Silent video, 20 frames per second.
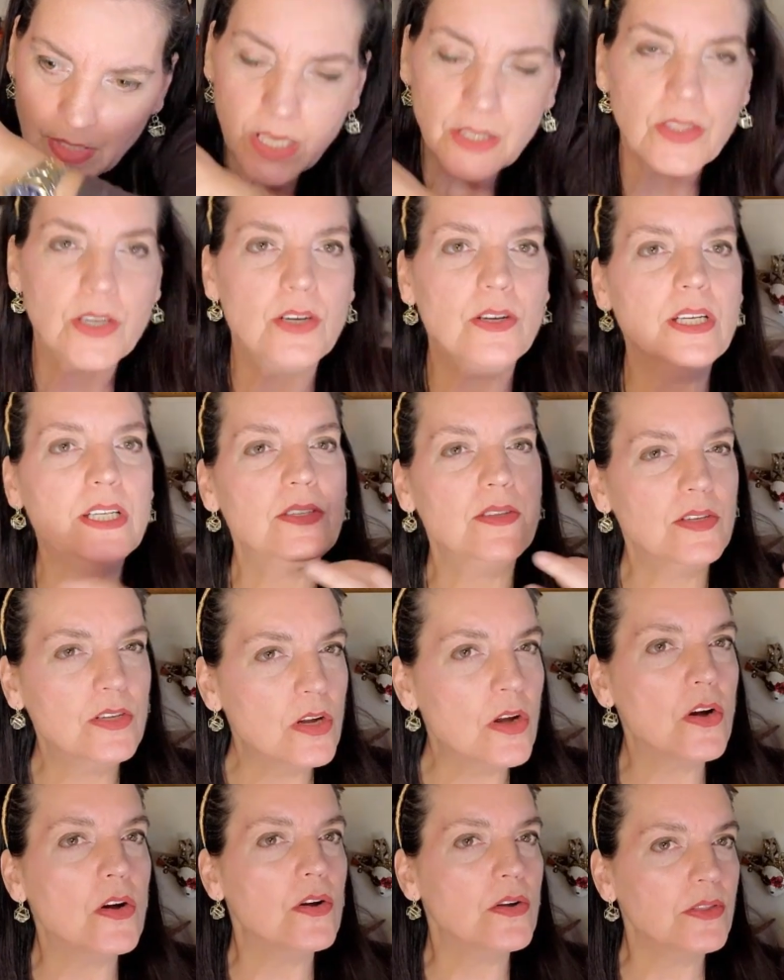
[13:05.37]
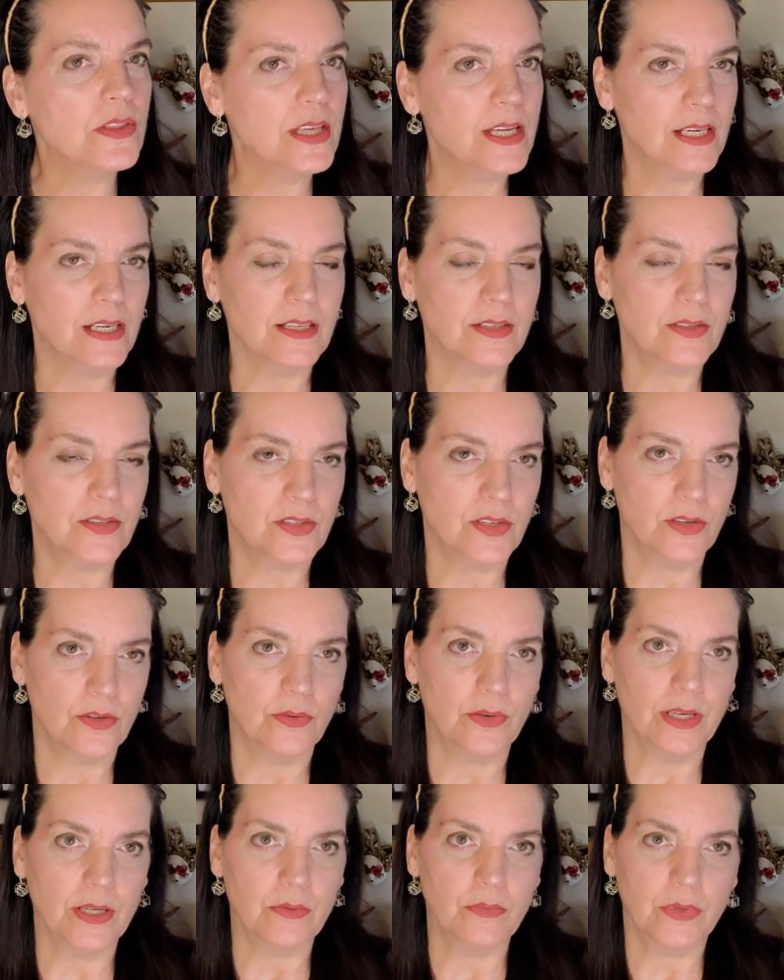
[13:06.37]
There is an earthiness
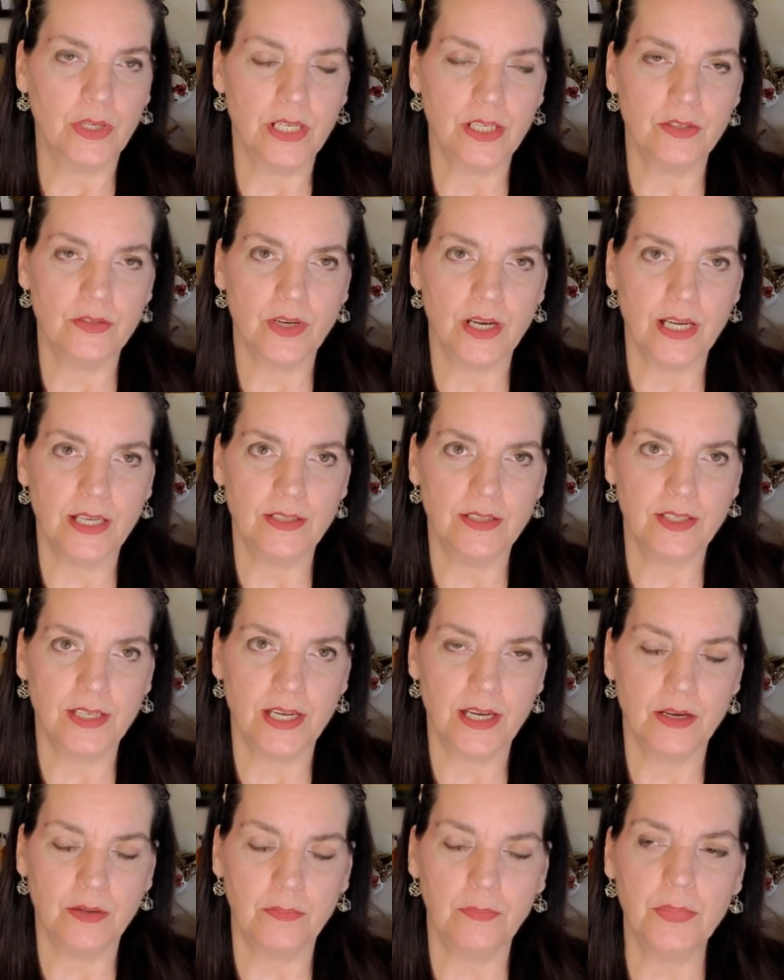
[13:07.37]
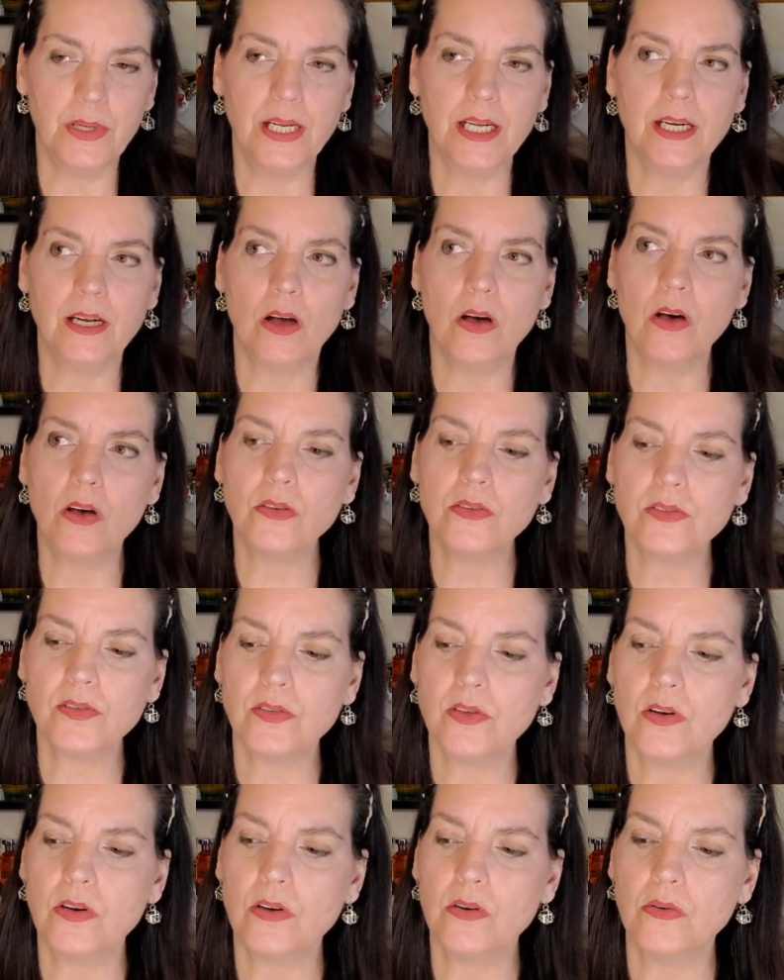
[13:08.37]
to it when it dries down, but it
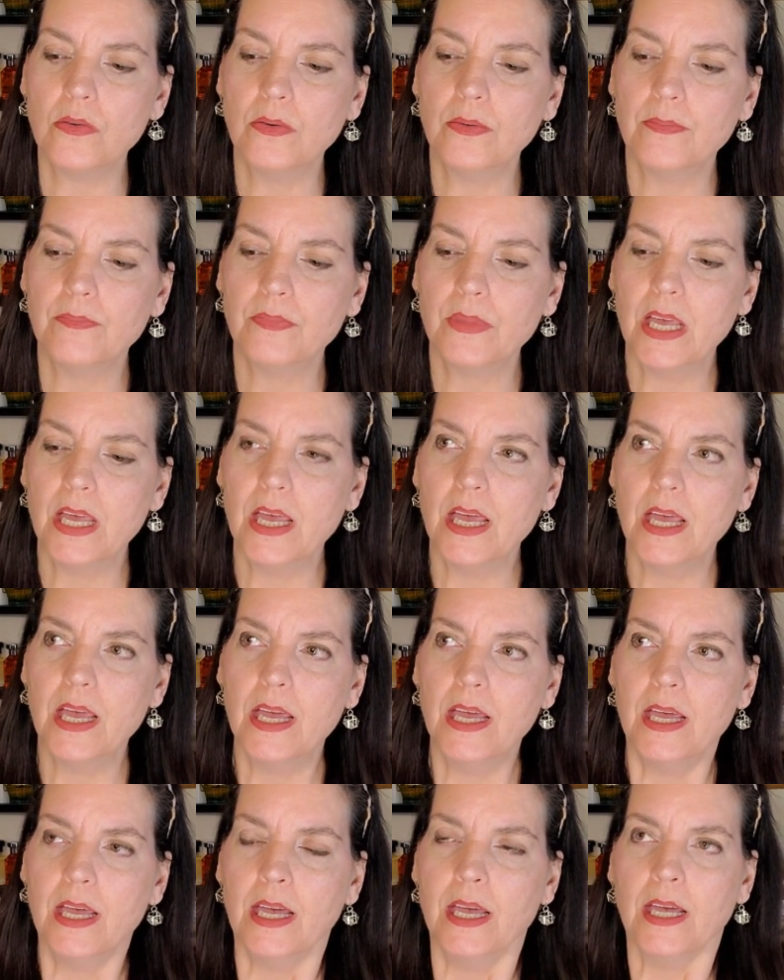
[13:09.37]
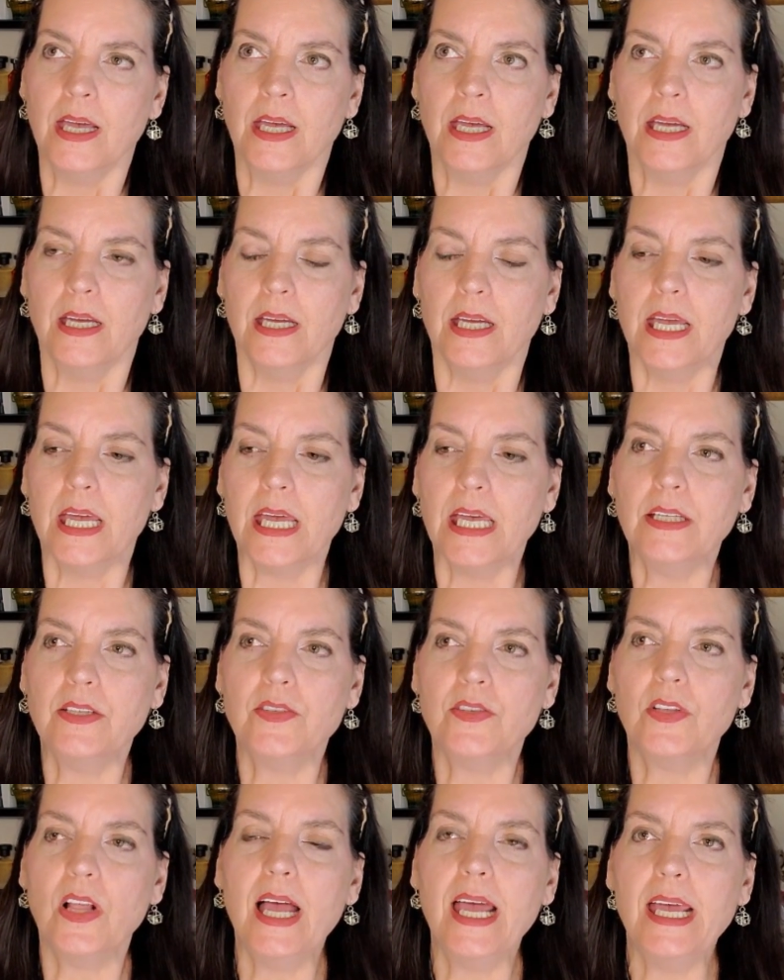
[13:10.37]
also,
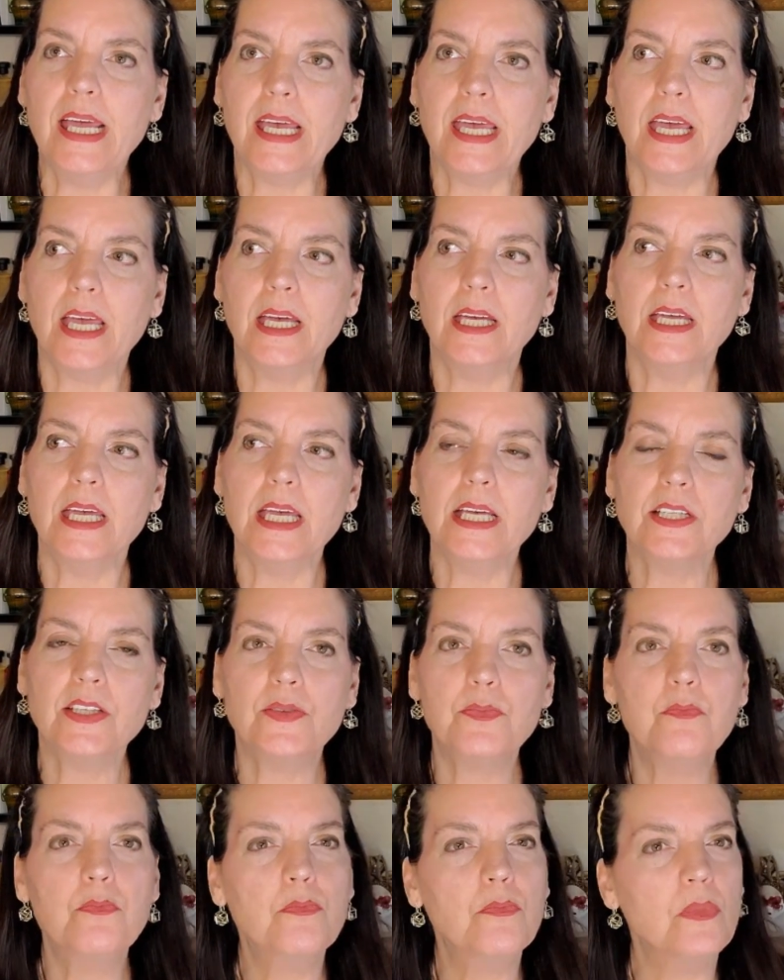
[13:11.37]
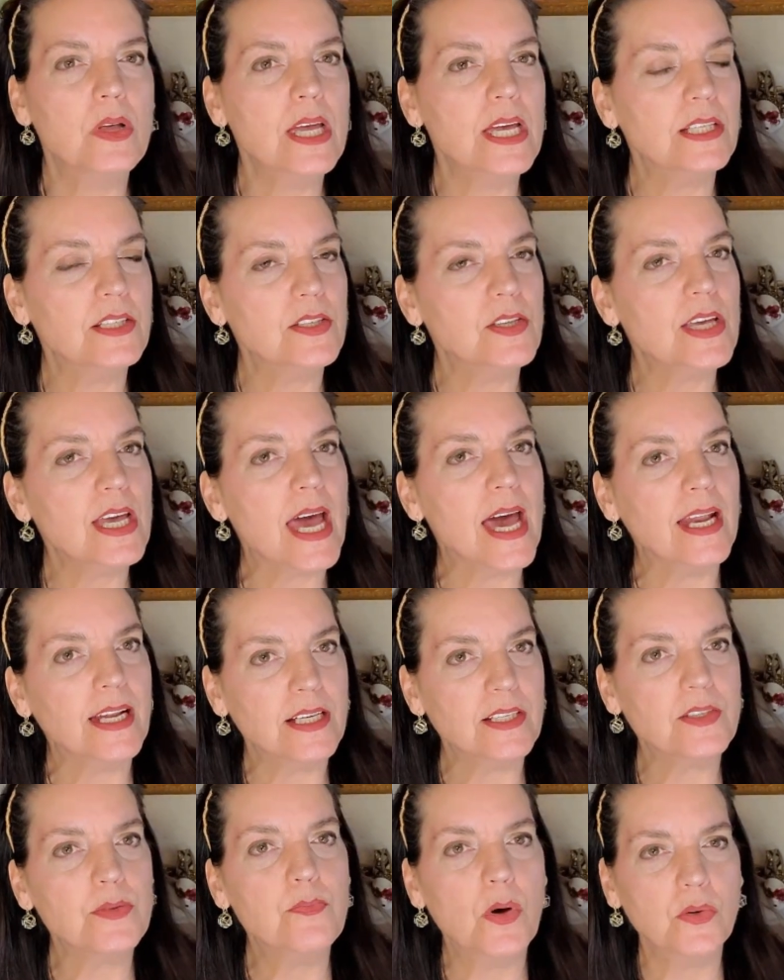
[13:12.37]
it's like, it's, it's at
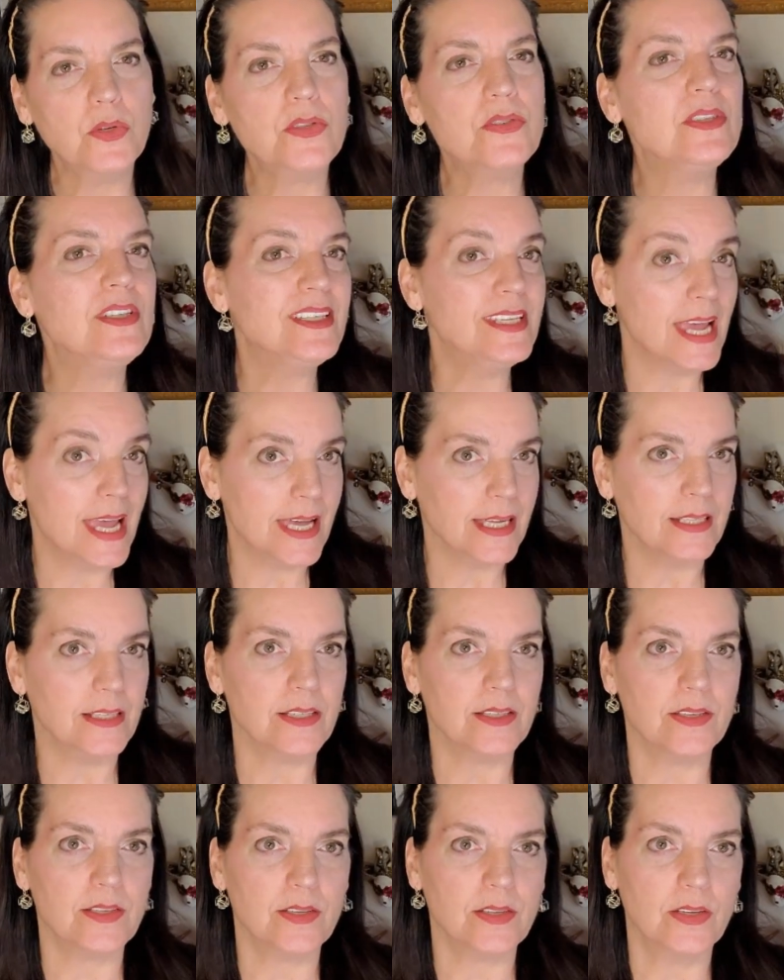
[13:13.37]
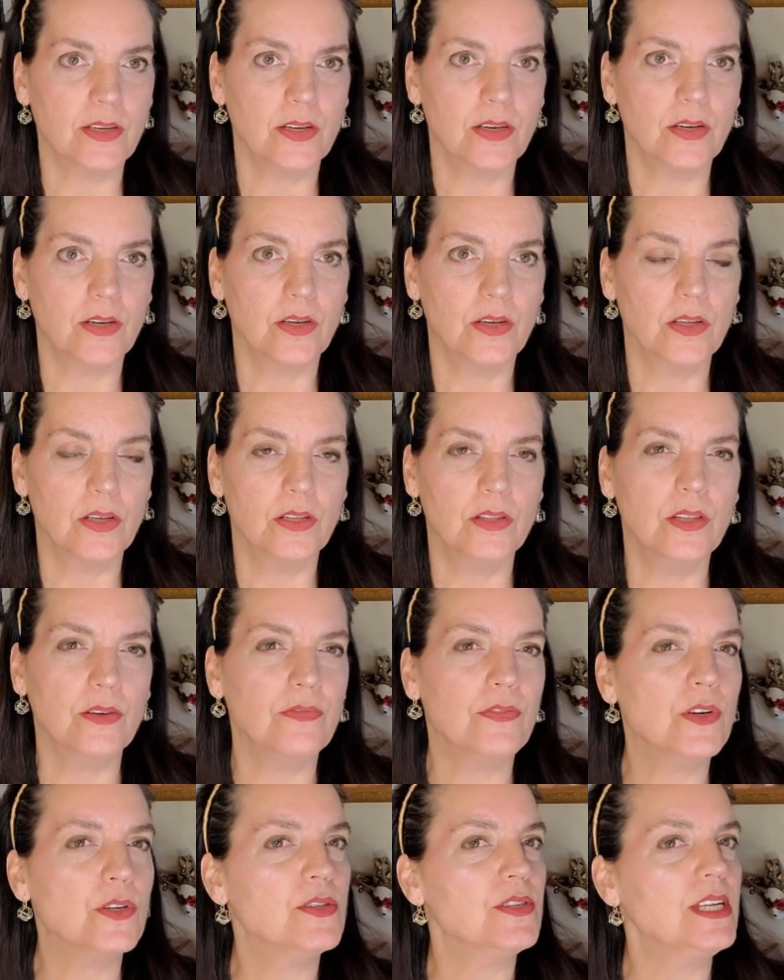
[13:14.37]
its most dense the
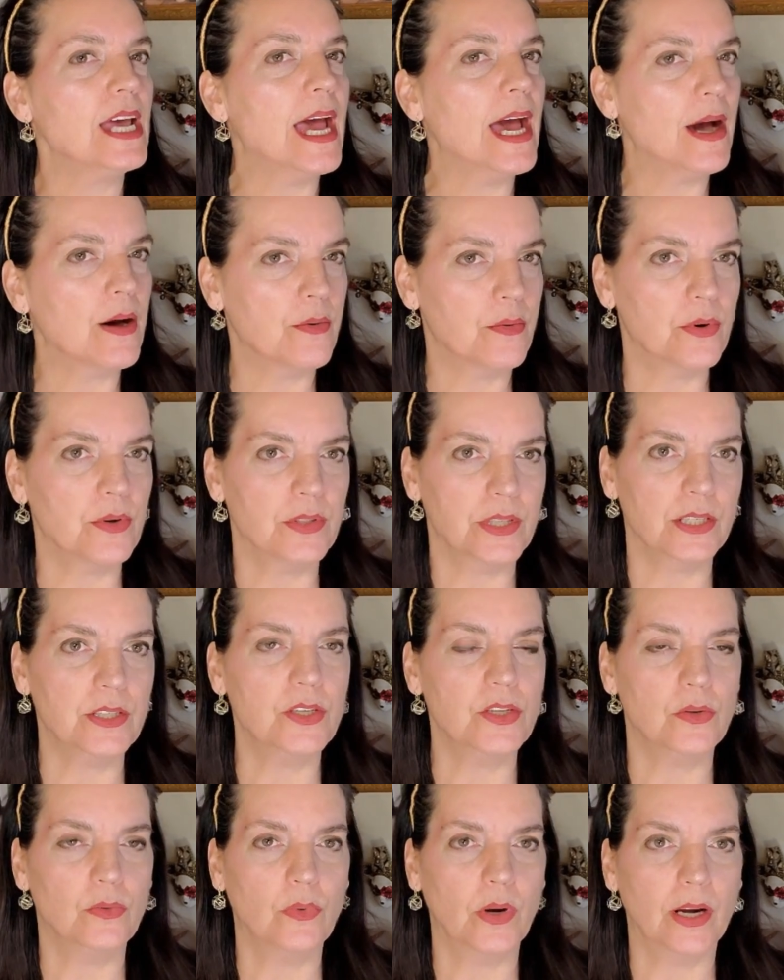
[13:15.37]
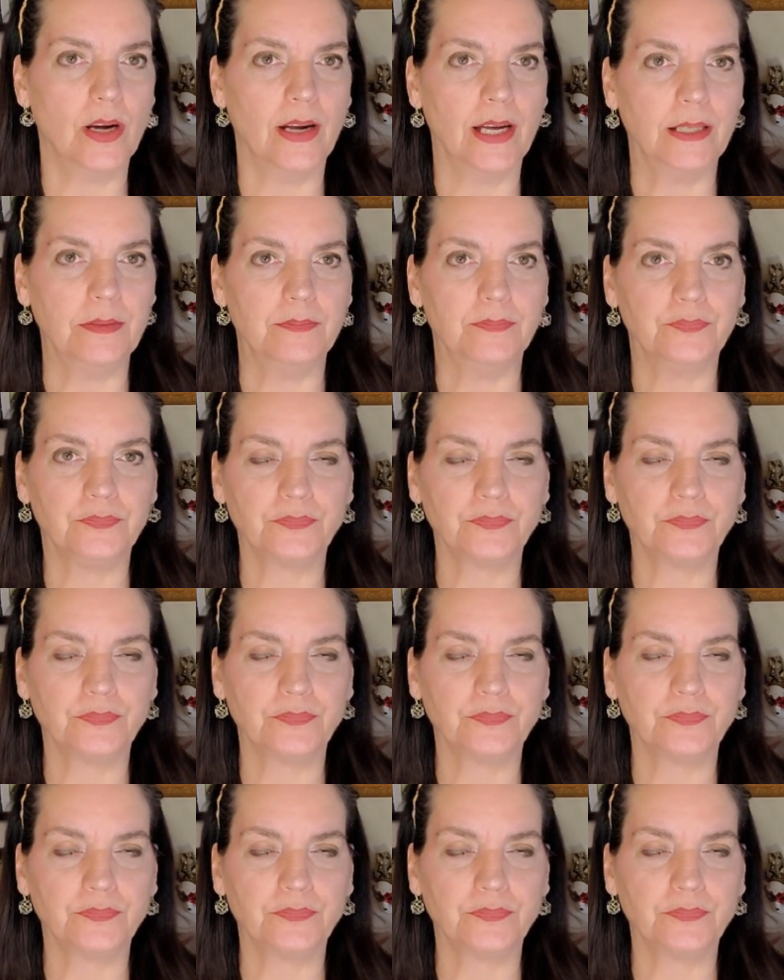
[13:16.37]
first hour that you wear it.